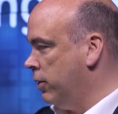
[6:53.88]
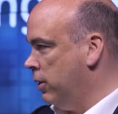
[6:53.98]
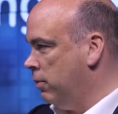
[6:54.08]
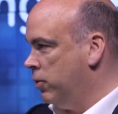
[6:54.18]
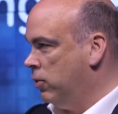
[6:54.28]
for
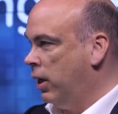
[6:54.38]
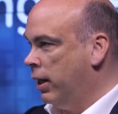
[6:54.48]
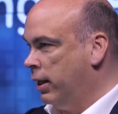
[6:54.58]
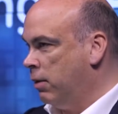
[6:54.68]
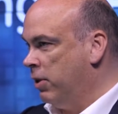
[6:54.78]
example,
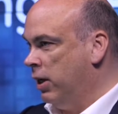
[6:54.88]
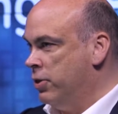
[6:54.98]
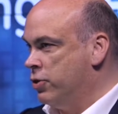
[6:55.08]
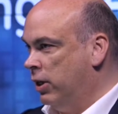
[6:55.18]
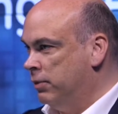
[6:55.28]
adding up a
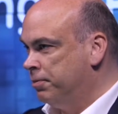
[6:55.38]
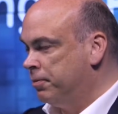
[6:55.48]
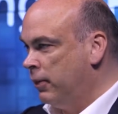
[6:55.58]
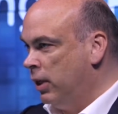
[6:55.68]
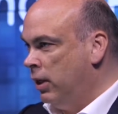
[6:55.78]
ledger.
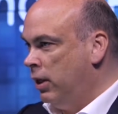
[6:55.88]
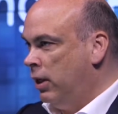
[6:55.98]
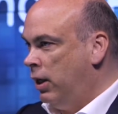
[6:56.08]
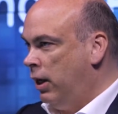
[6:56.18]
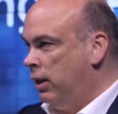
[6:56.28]

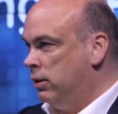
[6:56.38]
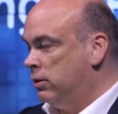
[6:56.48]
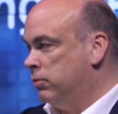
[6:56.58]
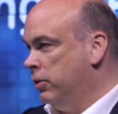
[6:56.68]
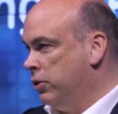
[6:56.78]

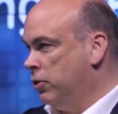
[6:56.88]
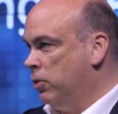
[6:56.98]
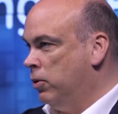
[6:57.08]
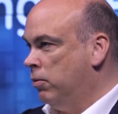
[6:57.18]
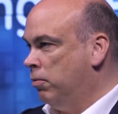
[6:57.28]
And we
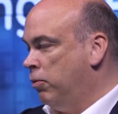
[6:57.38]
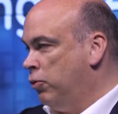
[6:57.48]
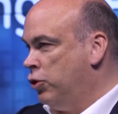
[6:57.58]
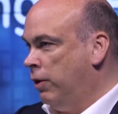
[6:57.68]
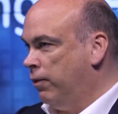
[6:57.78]
saw
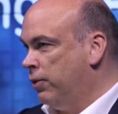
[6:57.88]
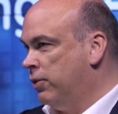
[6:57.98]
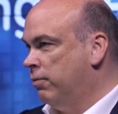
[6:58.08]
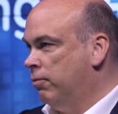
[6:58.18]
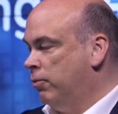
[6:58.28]

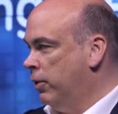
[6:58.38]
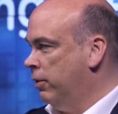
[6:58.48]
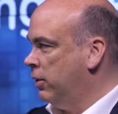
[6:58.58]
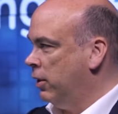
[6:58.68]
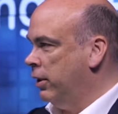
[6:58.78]
shifts.
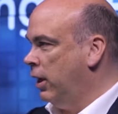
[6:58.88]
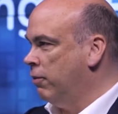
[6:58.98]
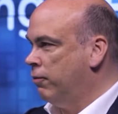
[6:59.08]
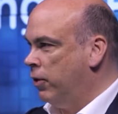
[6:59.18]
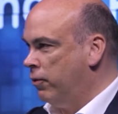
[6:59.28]
We suddenly
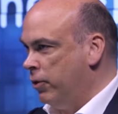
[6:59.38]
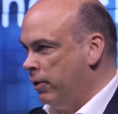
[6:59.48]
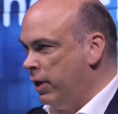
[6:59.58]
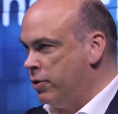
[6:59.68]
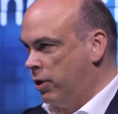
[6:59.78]
had far
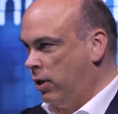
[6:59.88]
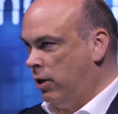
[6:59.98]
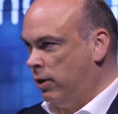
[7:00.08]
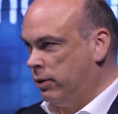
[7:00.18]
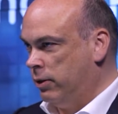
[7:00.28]
fewer ledger
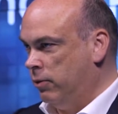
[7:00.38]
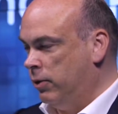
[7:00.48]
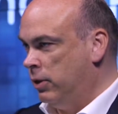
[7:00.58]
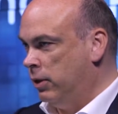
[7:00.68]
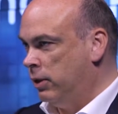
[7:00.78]
clerks in the
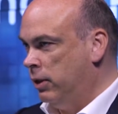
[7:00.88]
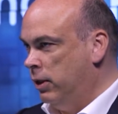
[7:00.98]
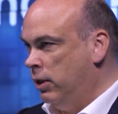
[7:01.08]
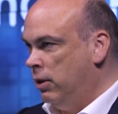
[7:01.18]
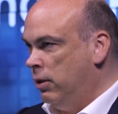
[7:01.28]
world.
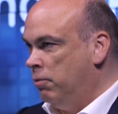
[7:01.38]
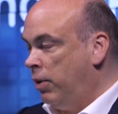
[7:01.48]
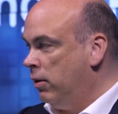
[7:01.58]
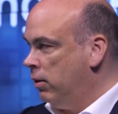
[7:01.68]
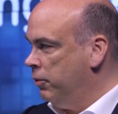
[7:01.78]

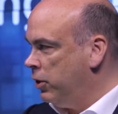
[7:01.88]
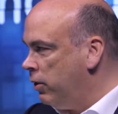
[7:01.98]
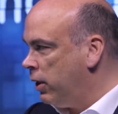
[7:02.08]
But it was